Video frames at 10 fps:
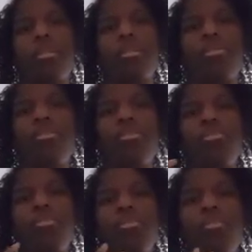
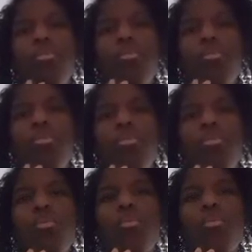into
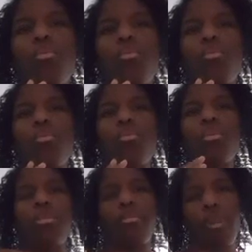
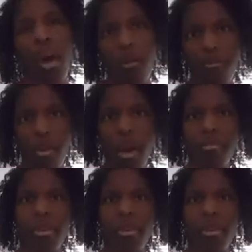the self, right?